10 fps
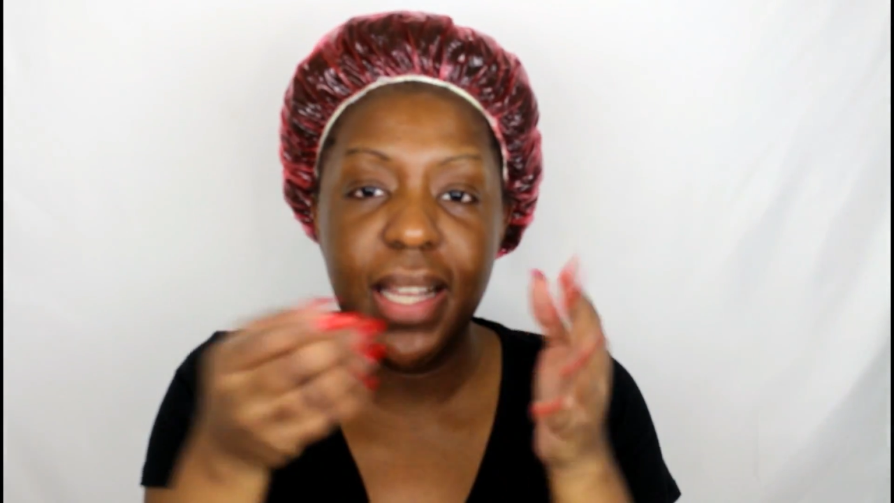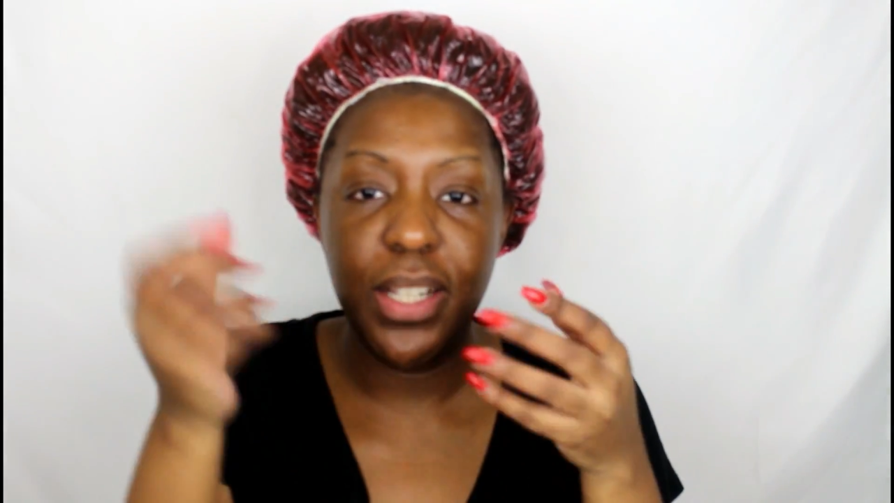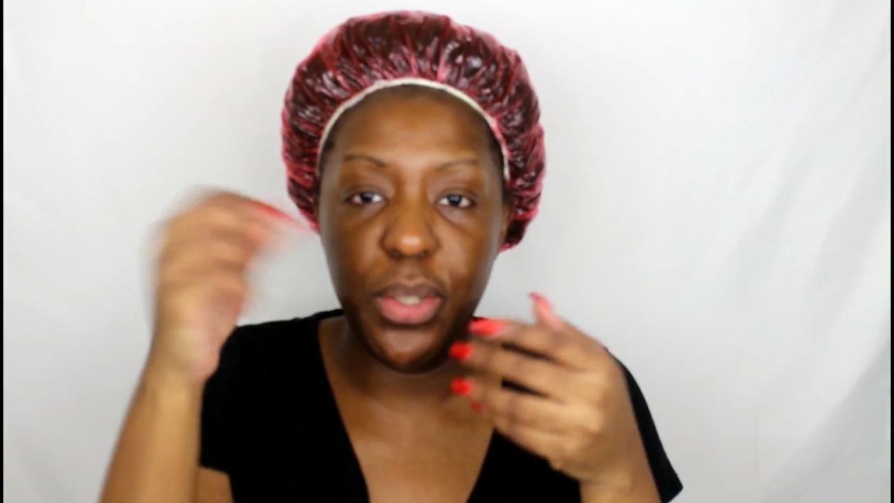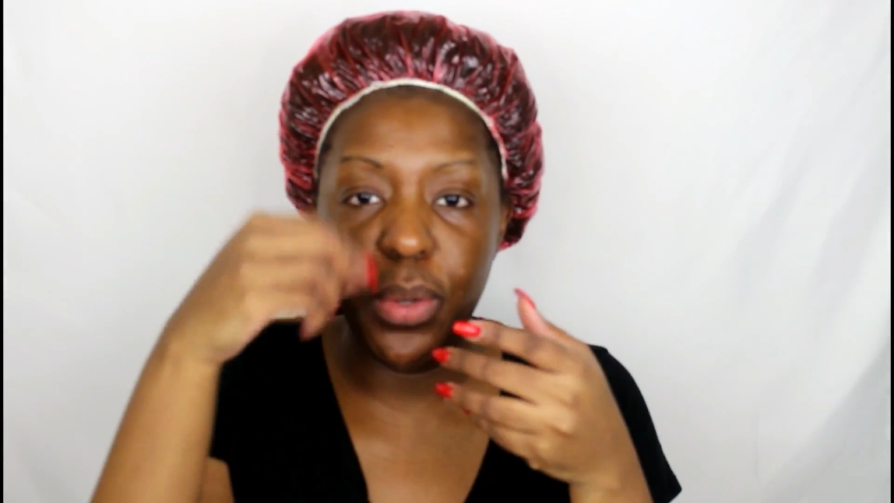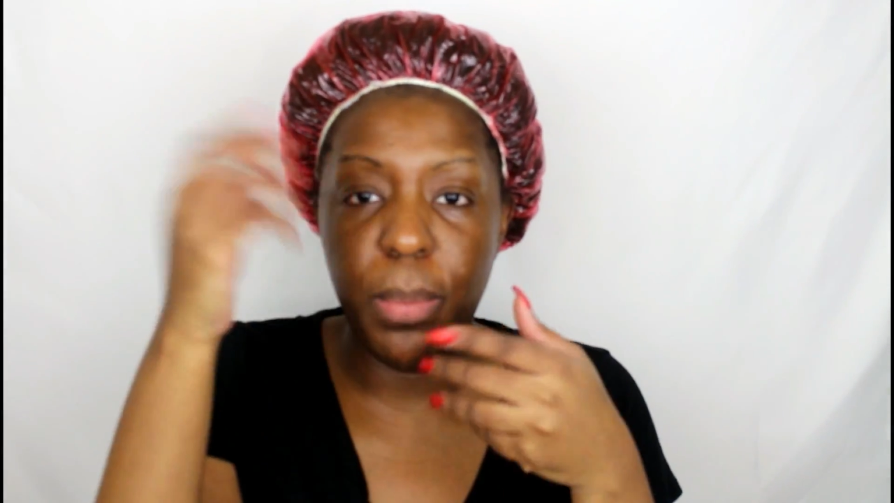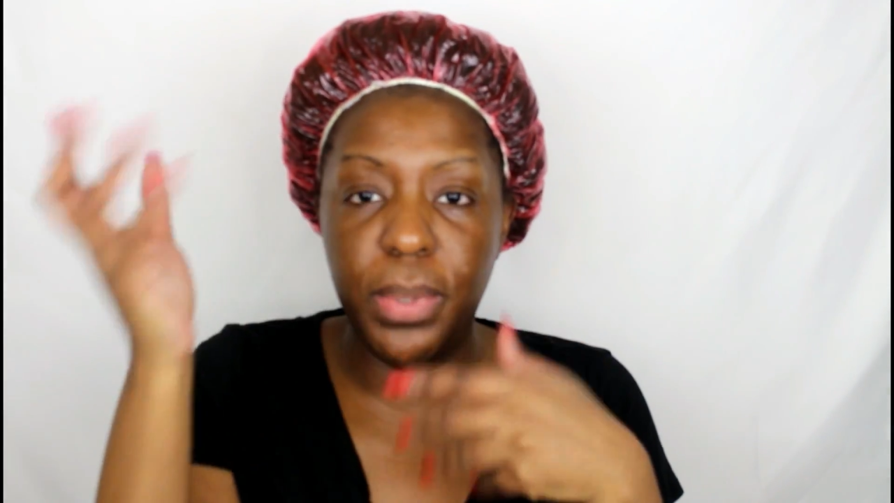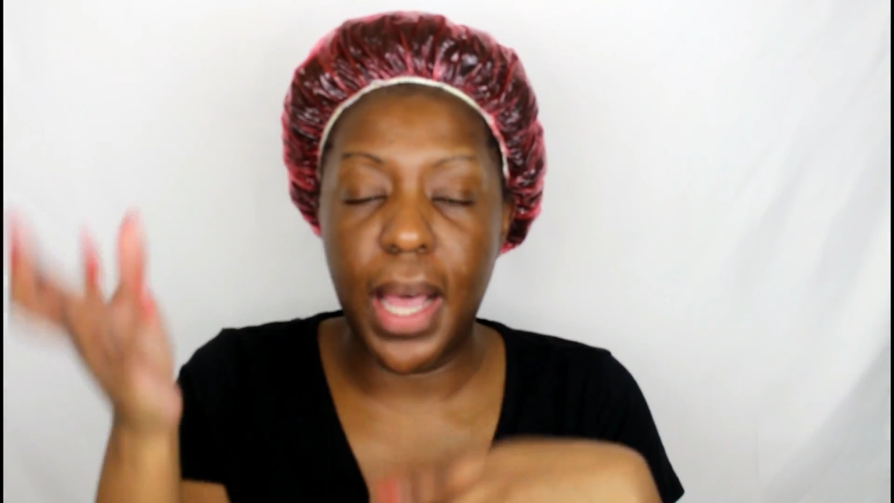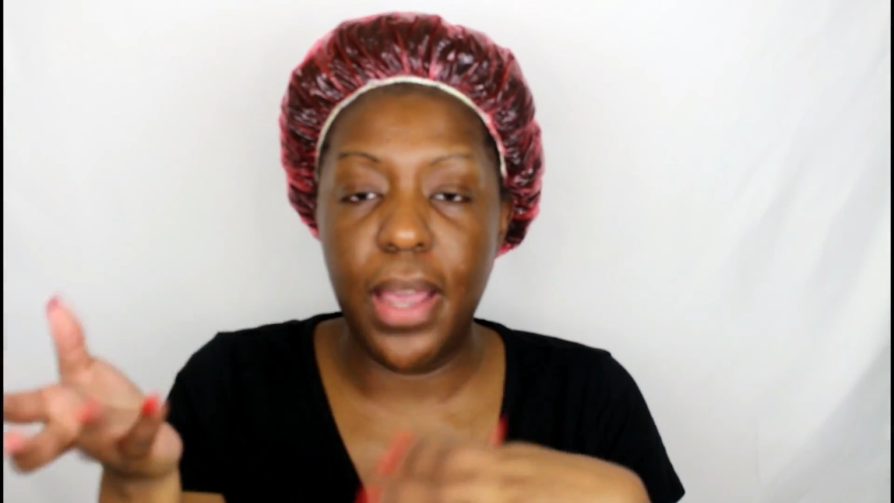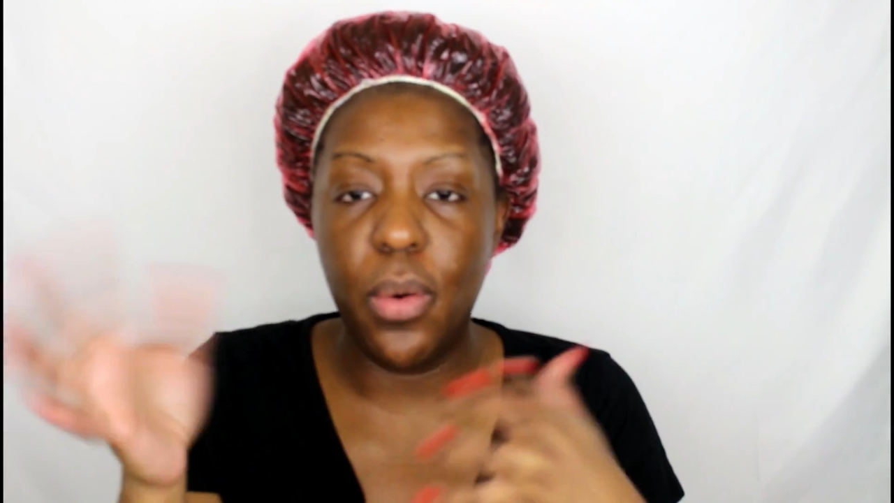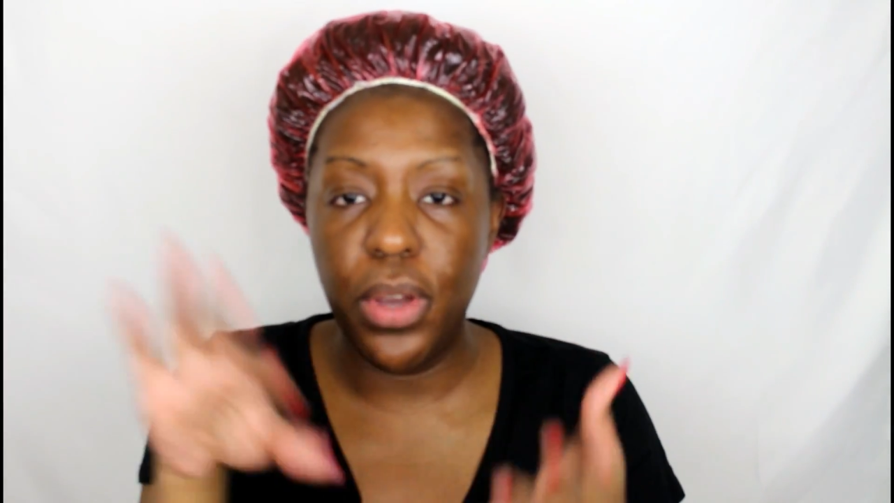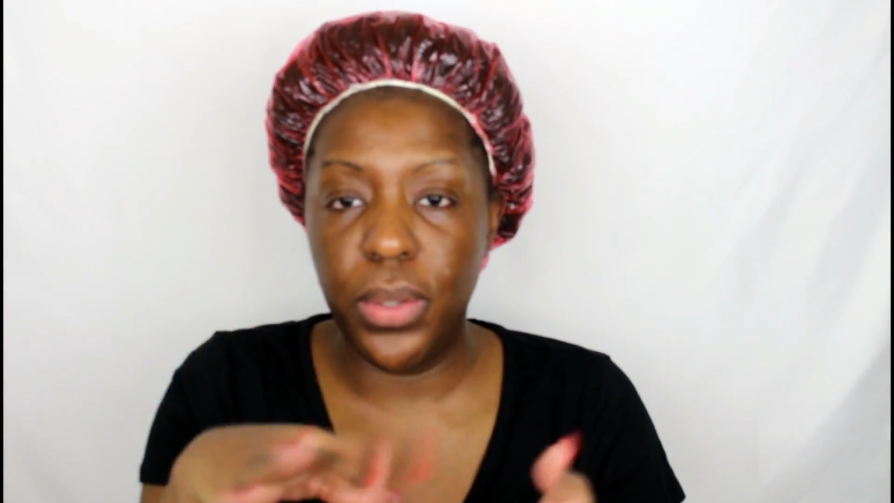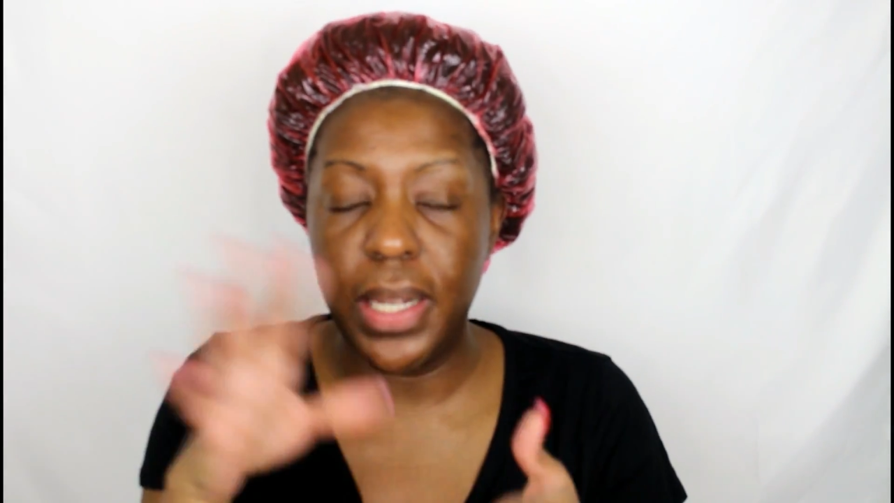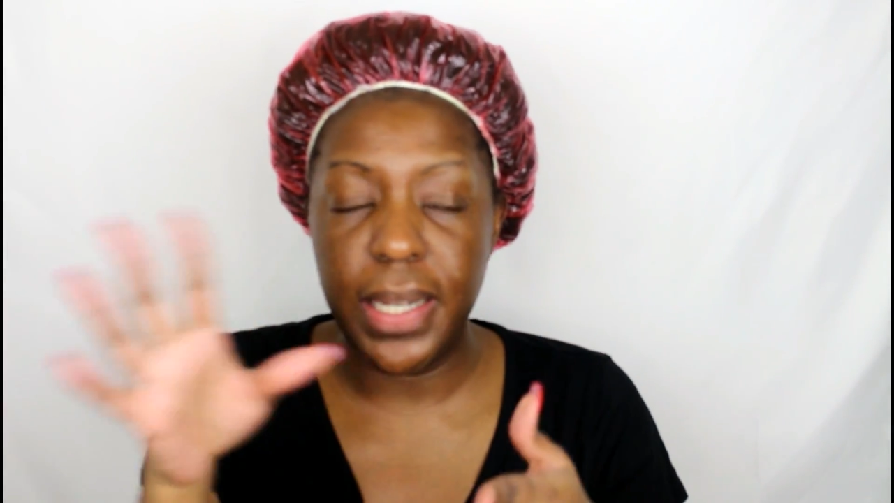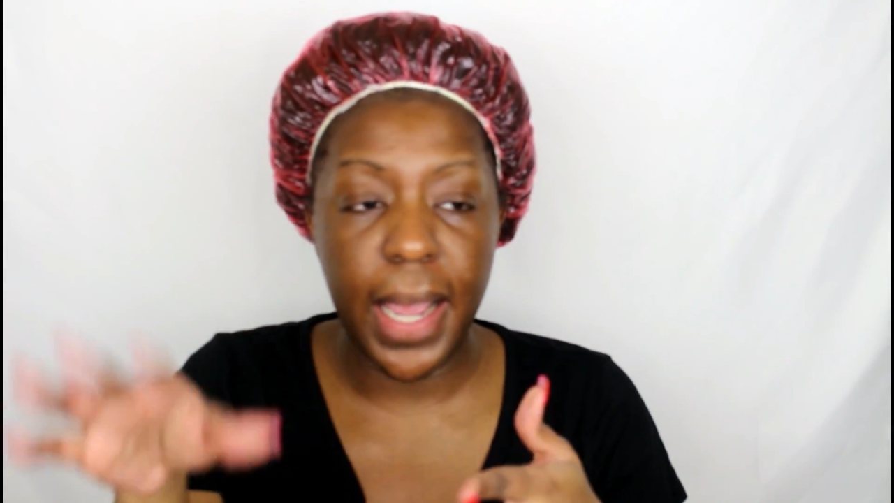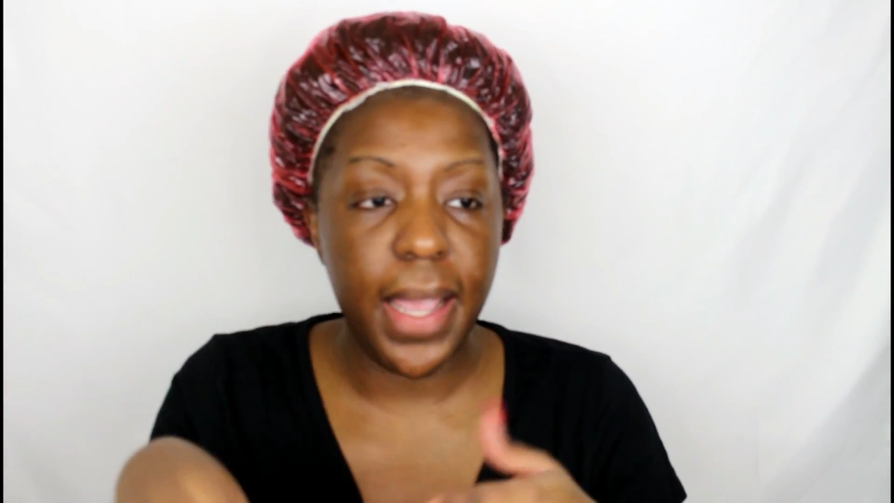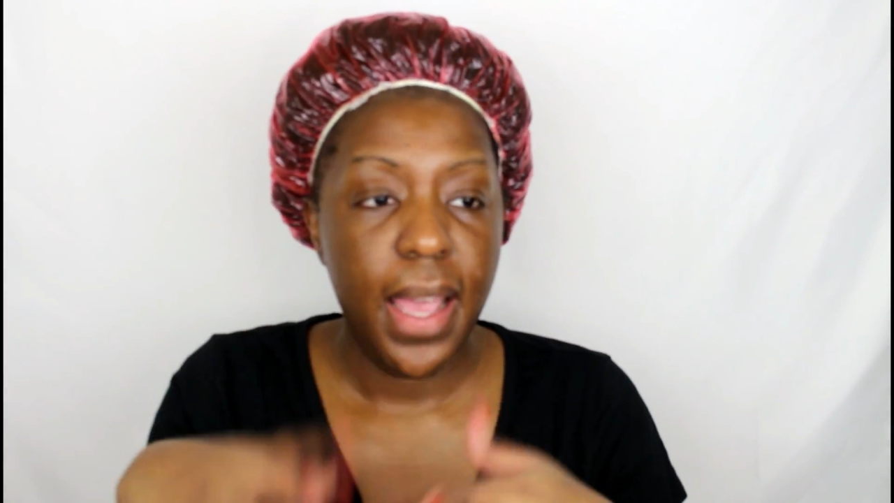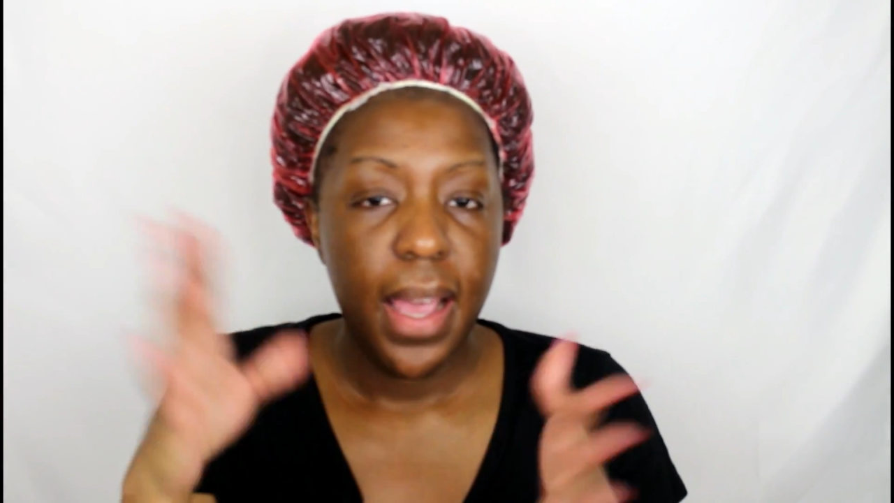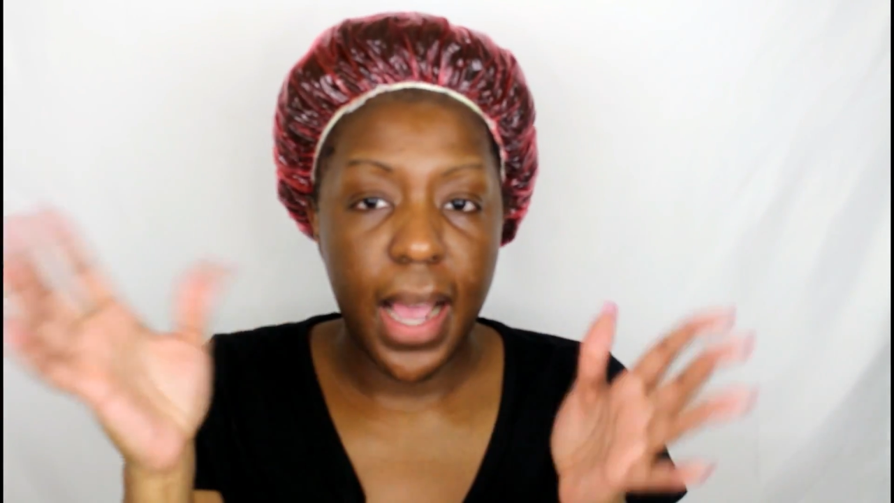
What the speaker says: I do apply oil at night.